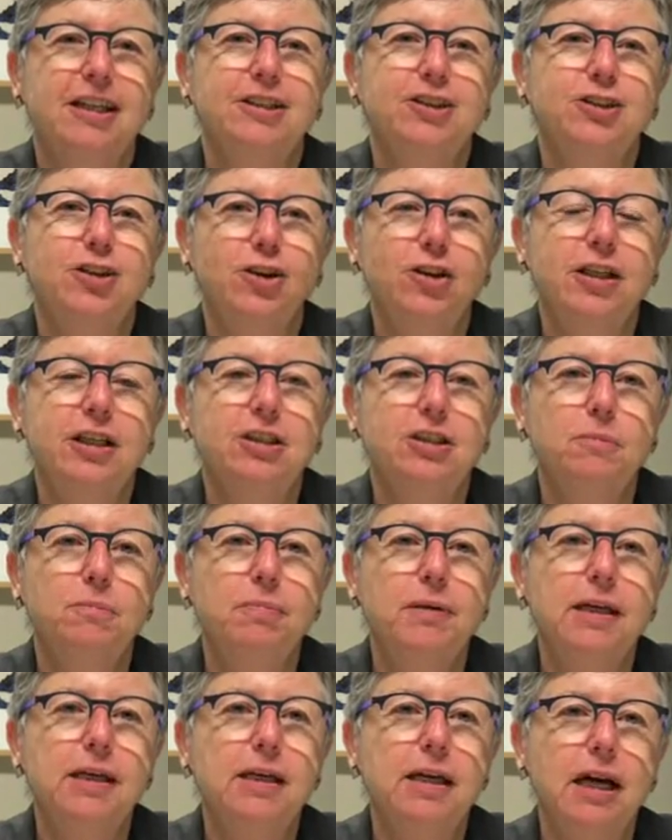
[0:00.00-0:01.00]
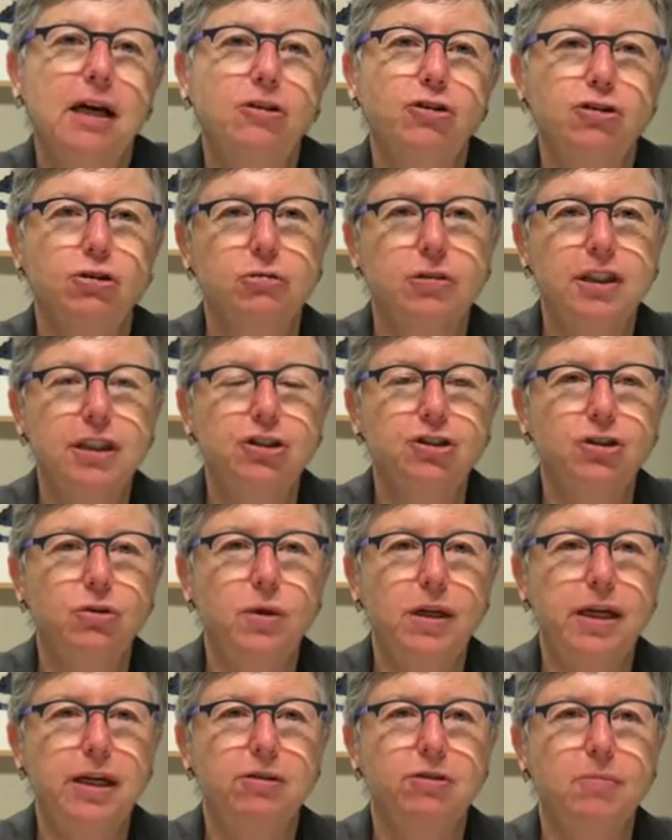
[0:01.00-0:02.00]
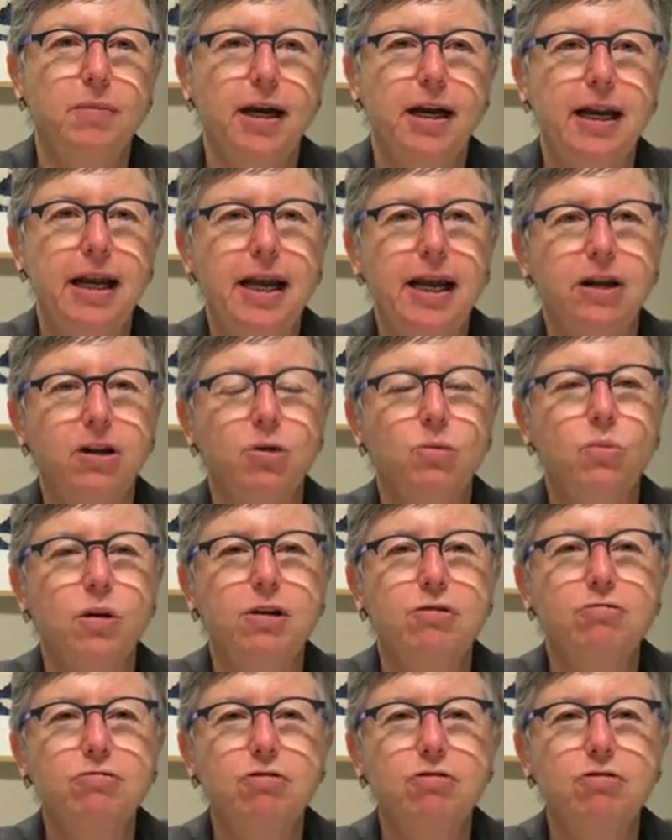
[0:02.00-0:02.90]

So there's a big cultural issue here about how can we